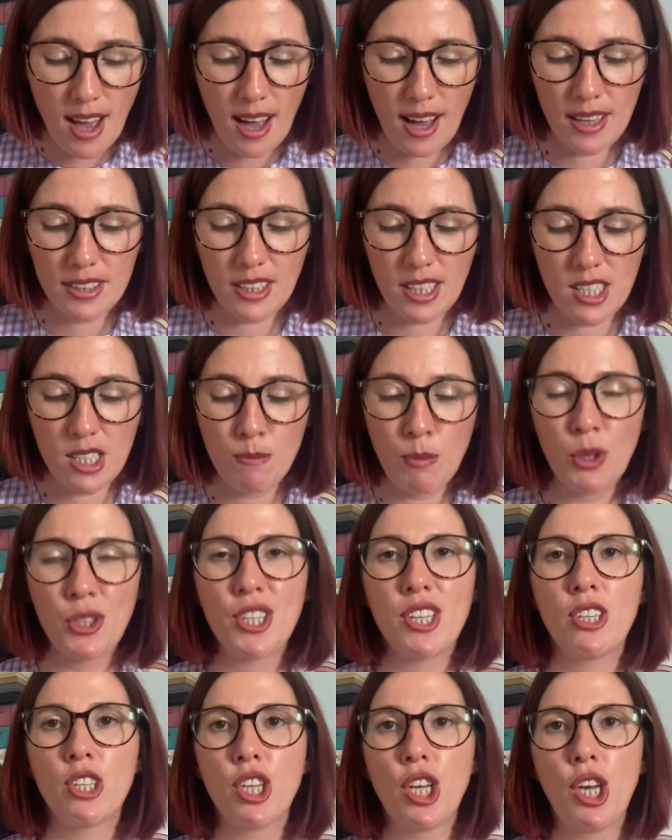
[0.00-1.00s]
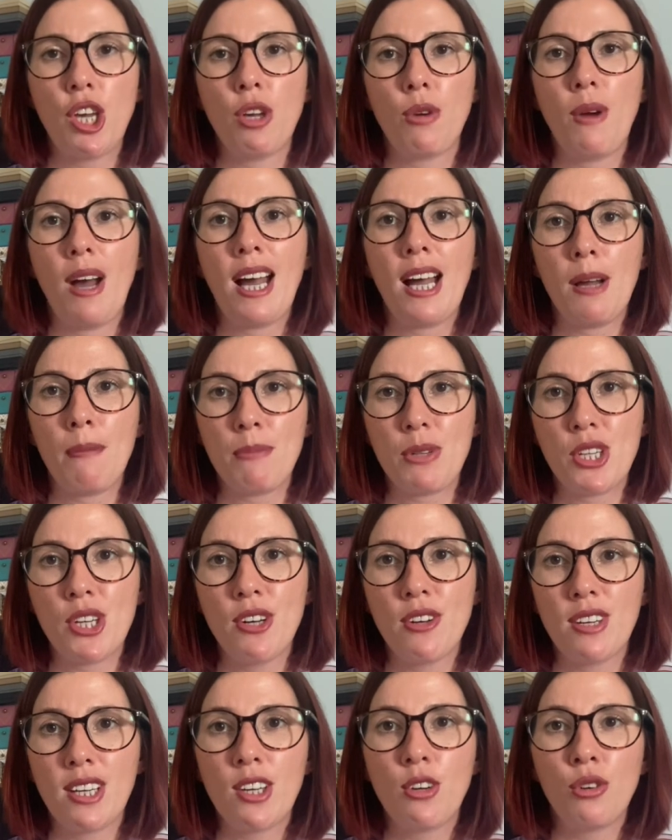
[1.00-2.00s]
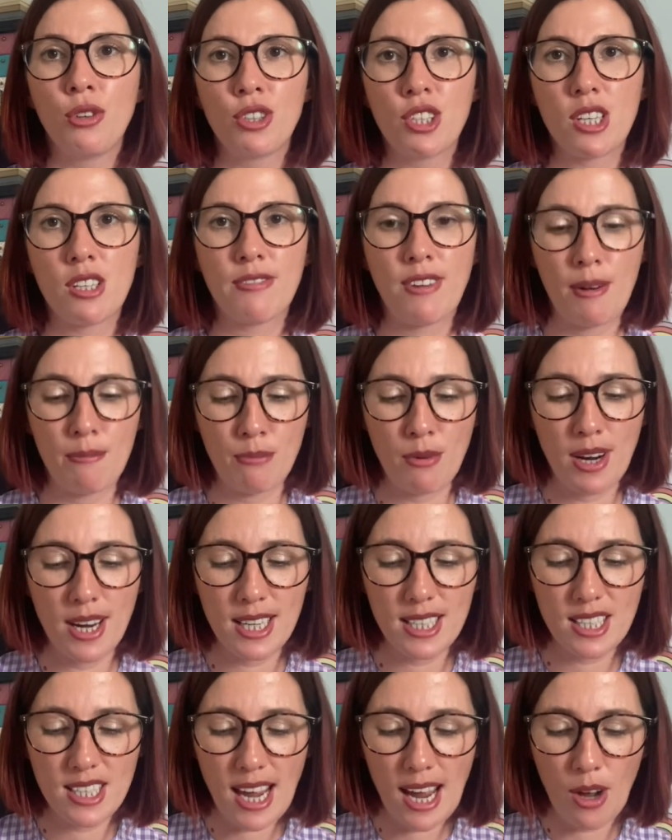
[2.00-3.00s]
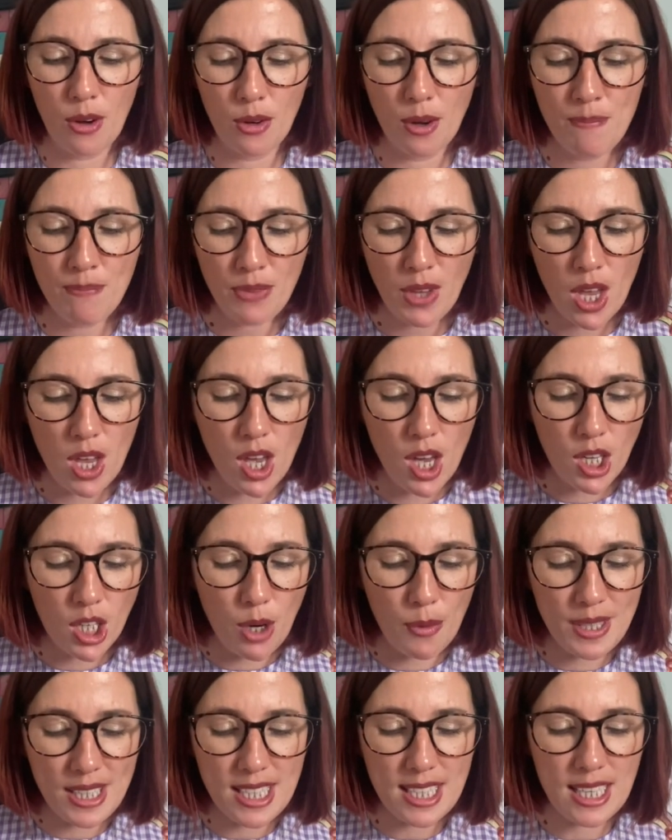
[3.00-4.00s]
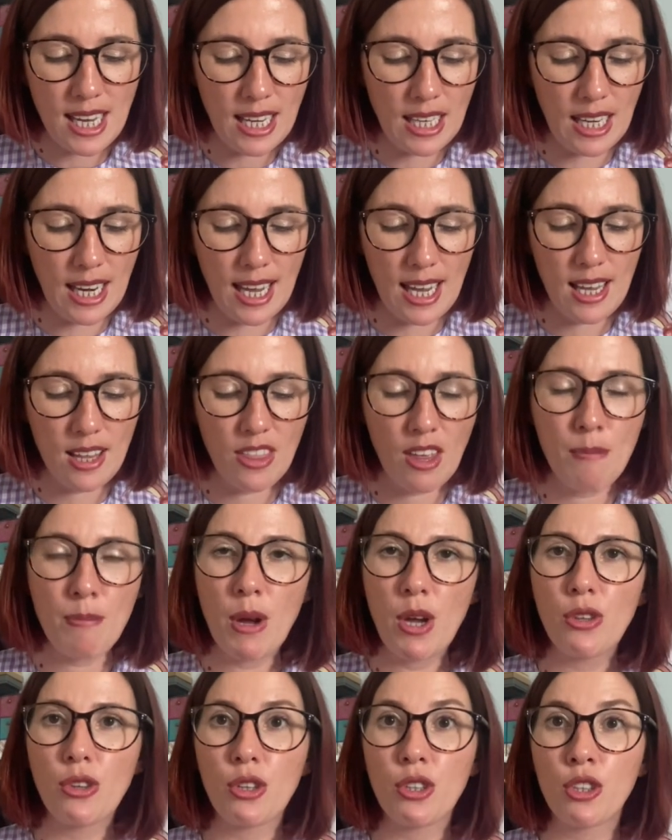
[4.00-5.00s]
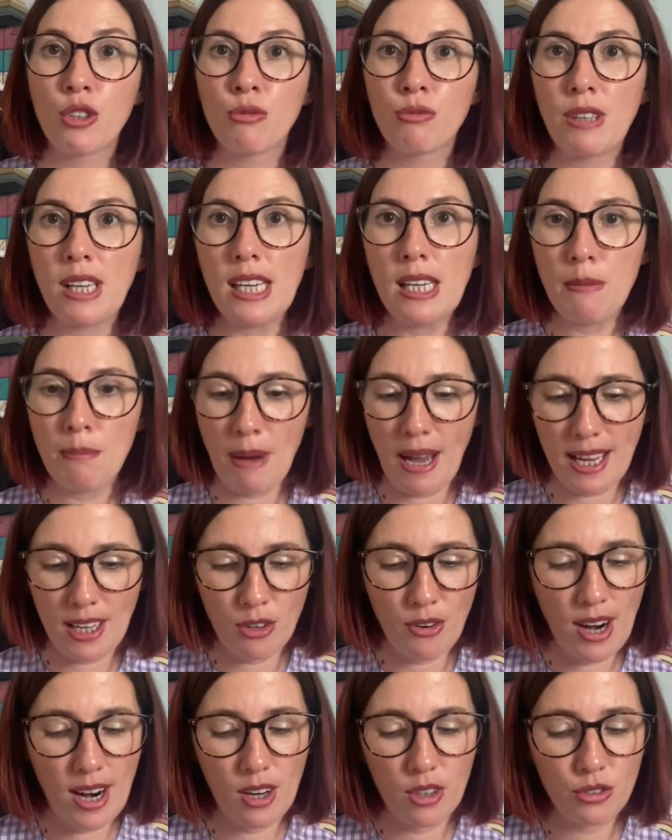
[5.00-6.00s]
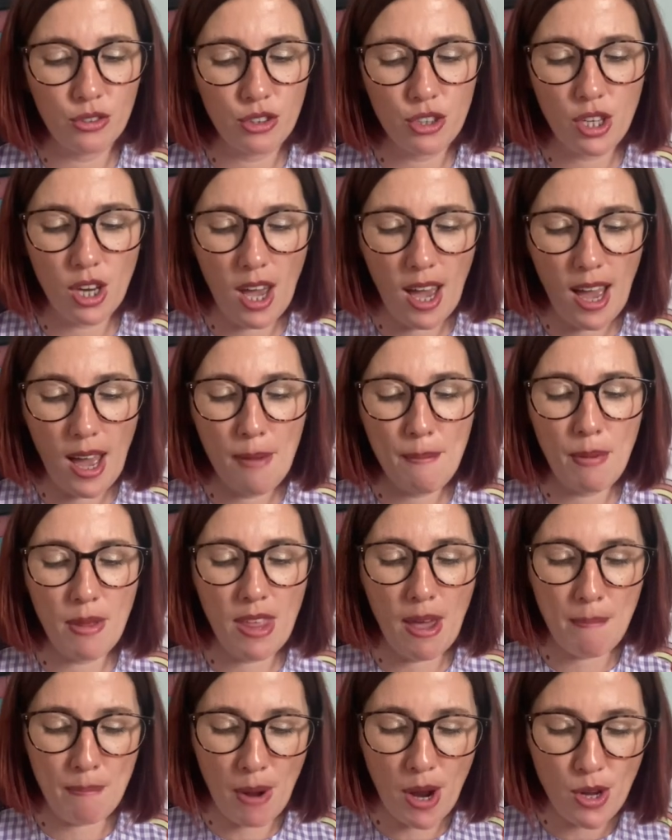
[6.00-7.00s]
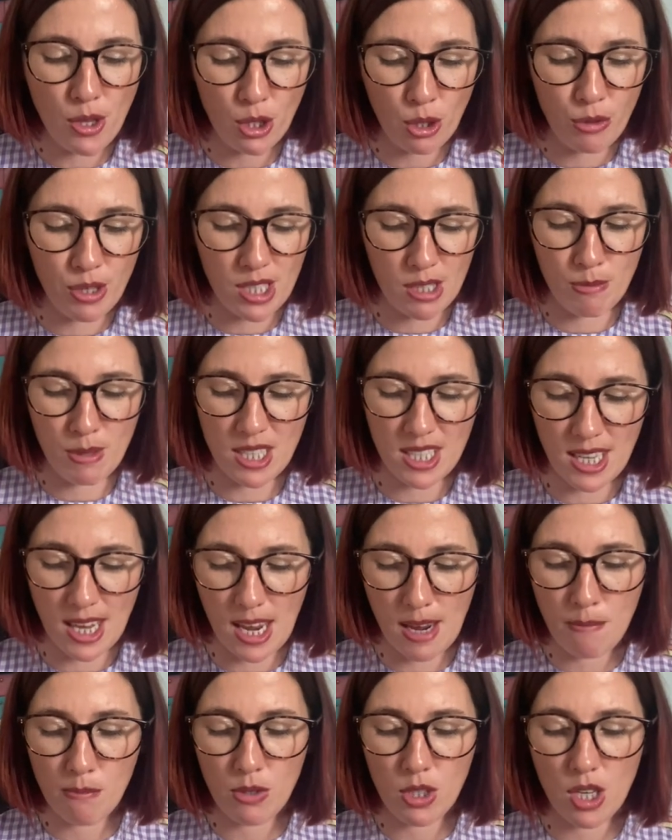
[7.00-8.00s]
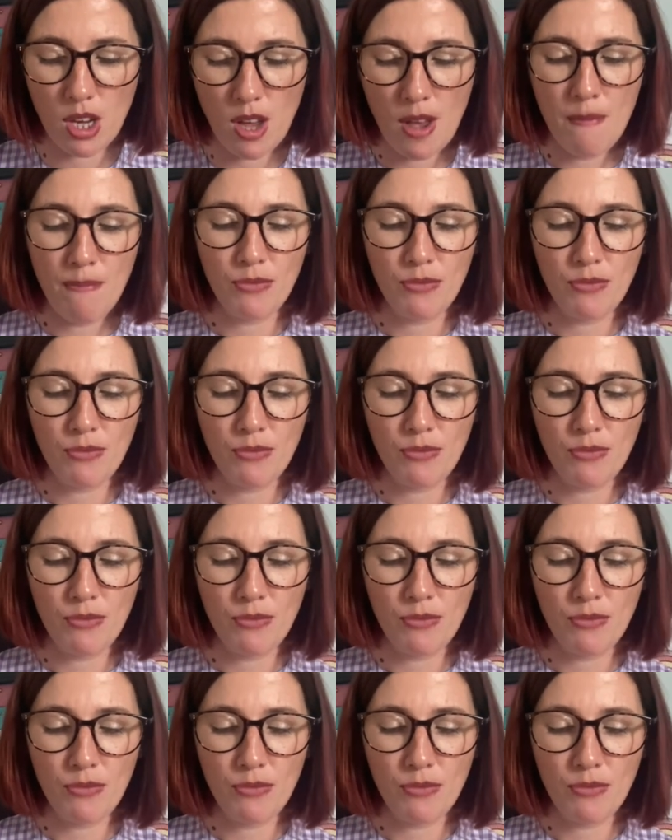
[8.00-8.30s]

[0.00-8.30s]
And I spotted two absolutely gorgeous fabrics. Now, coincidentally, they're both on a green background, but they're both Christmas themed.